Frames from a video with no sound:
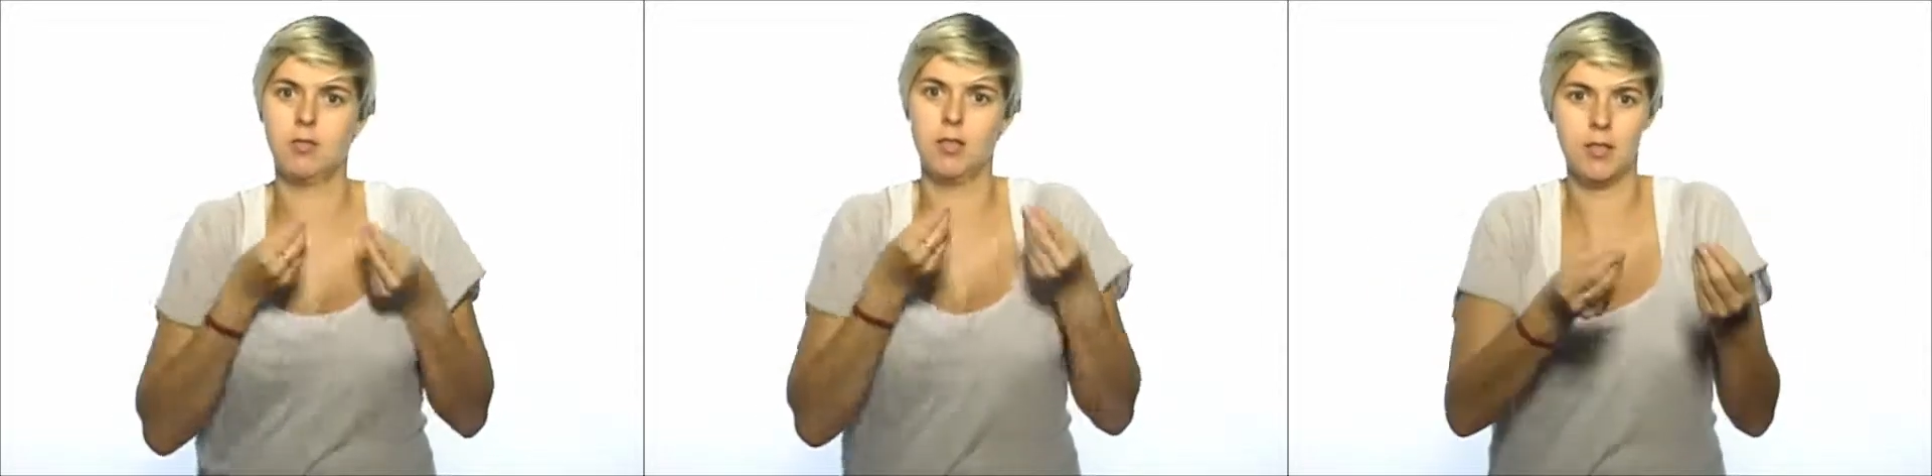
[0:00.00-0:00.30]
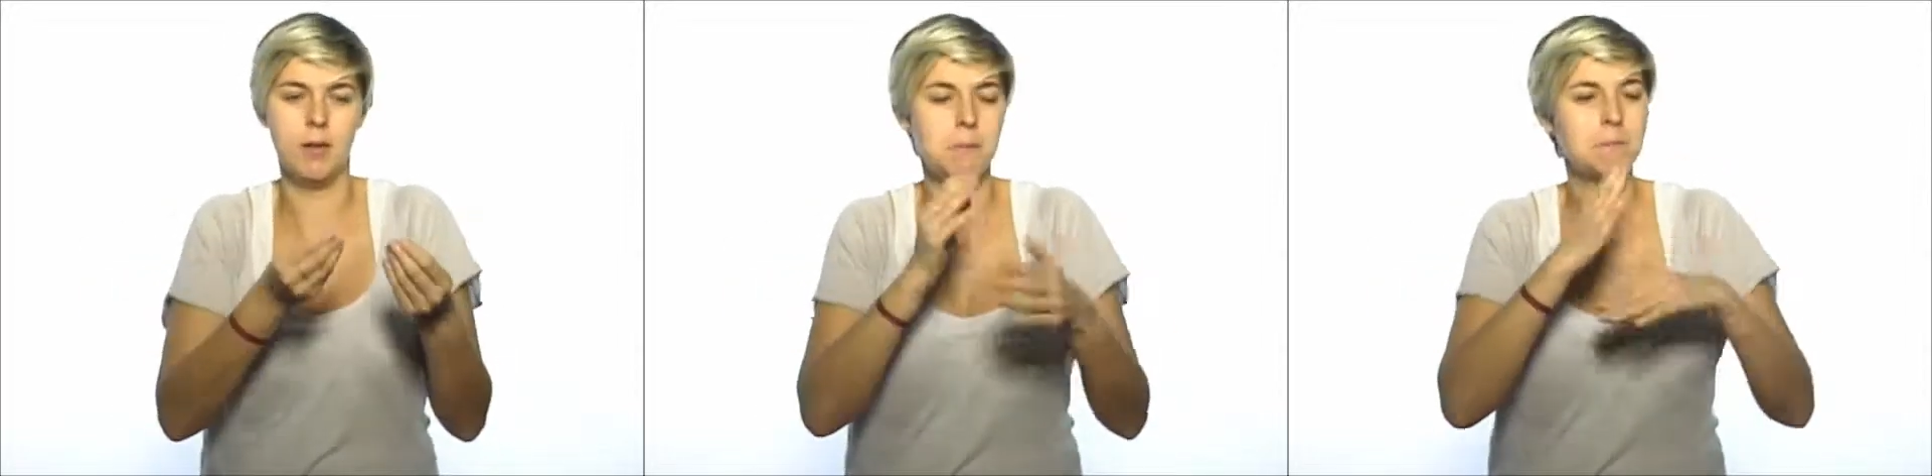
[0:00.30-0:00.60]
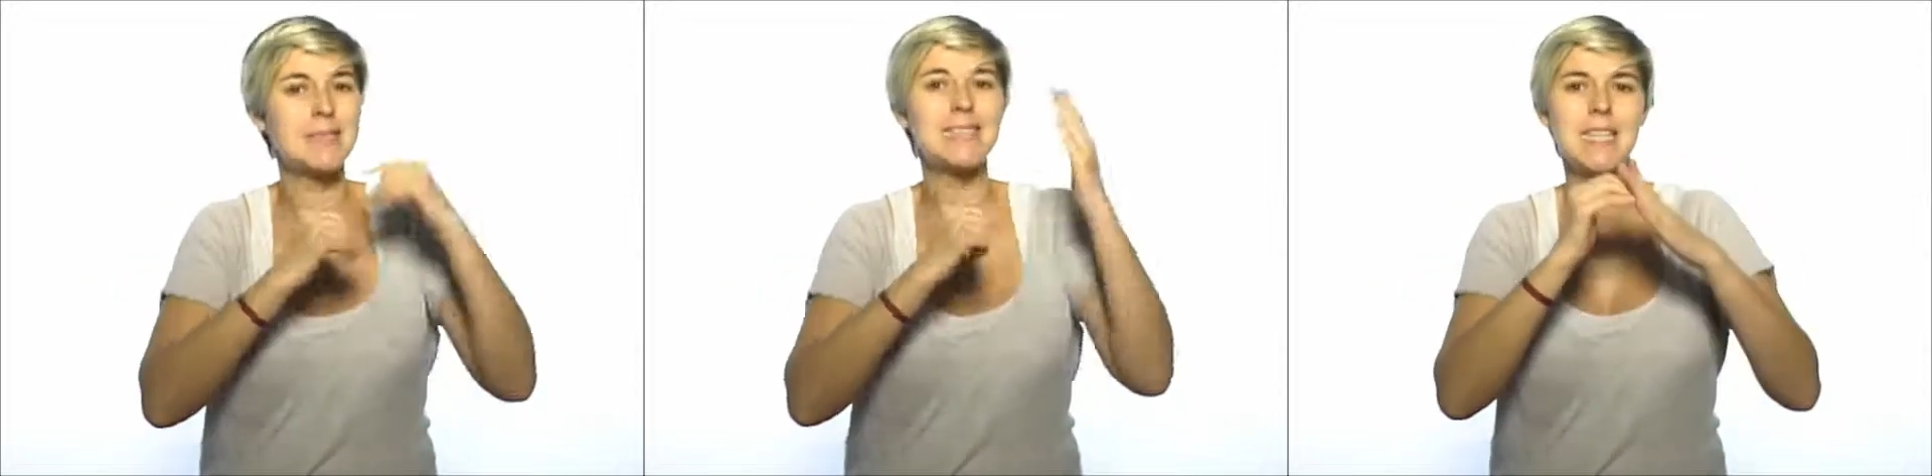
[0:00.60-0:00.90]

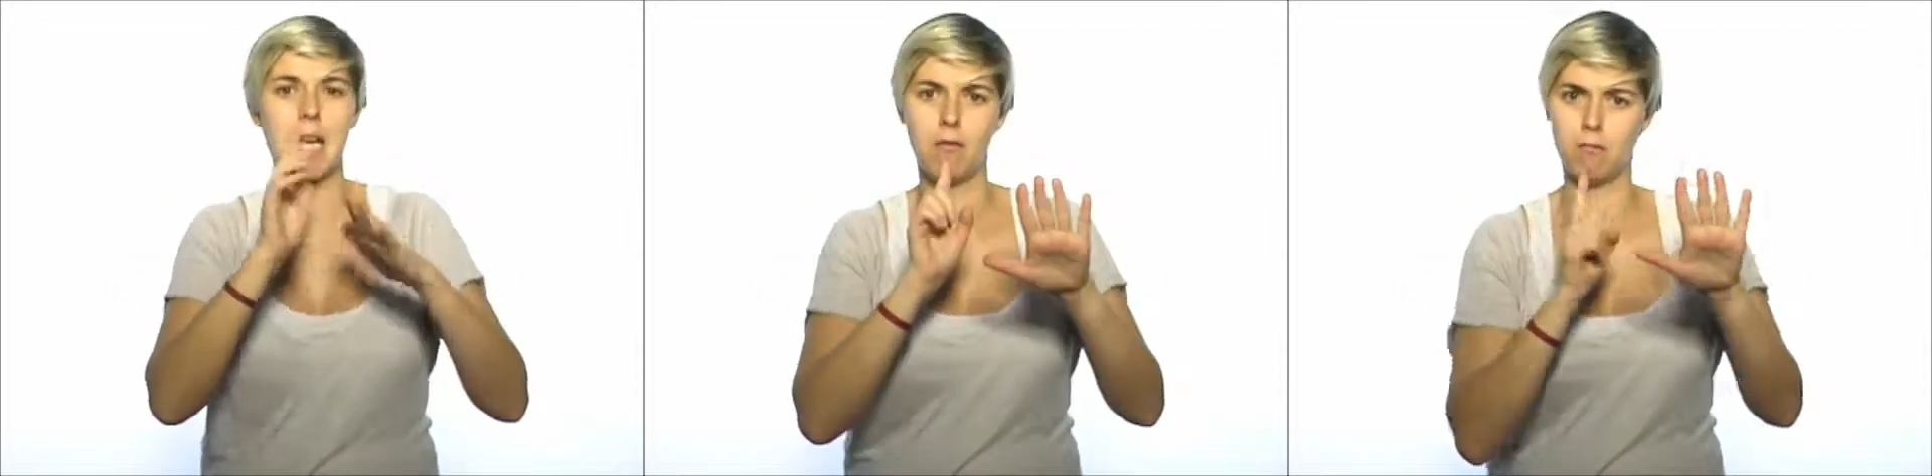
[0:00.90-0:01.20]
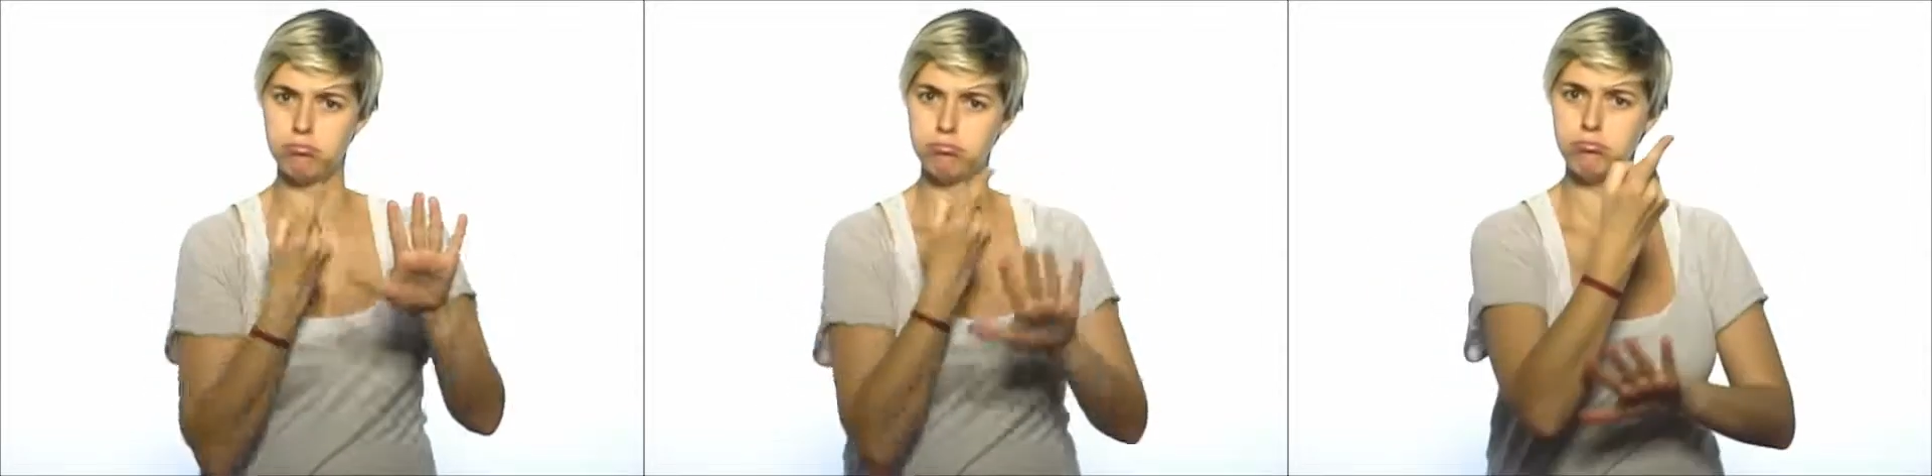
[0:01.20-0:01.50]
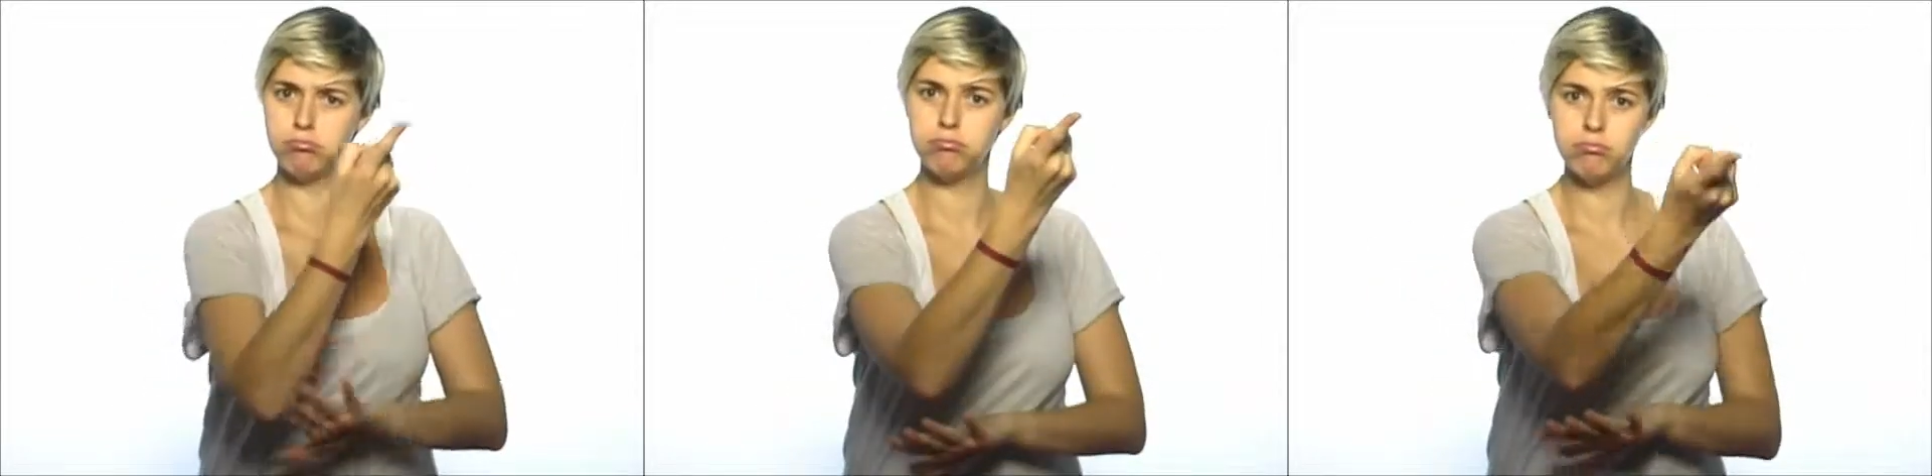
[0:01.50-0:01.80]
attractive and
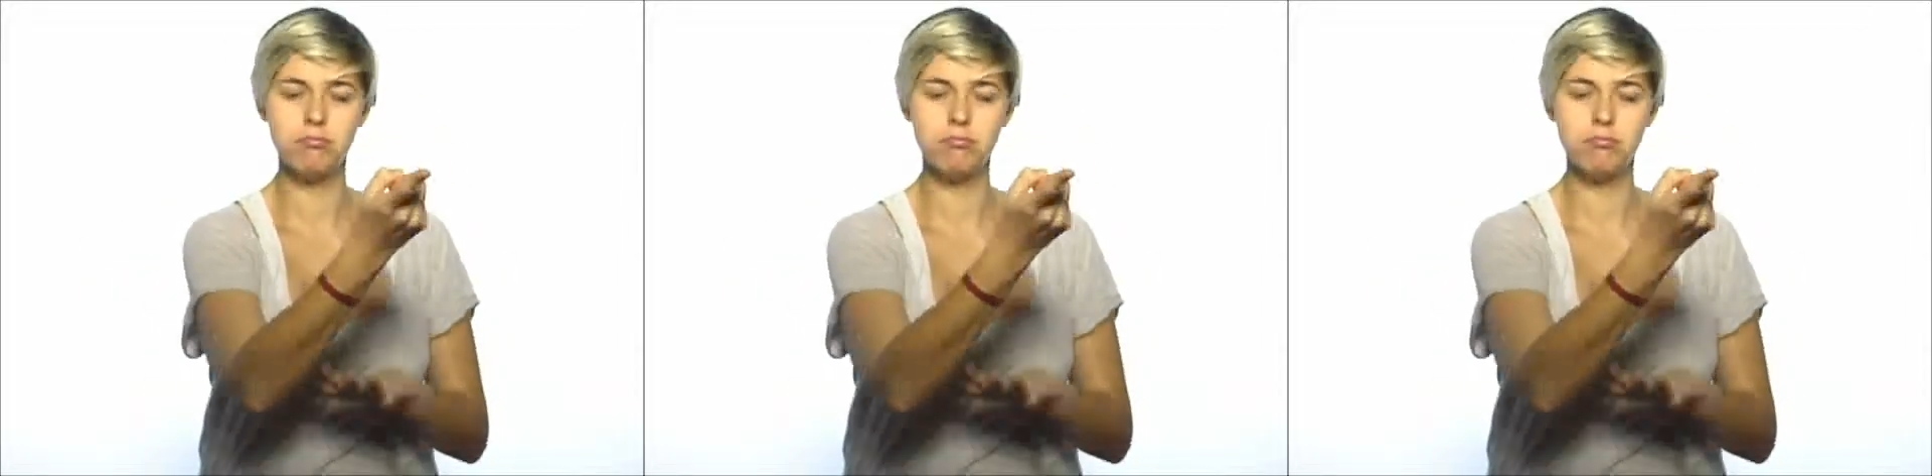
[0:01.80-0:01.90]
sustainable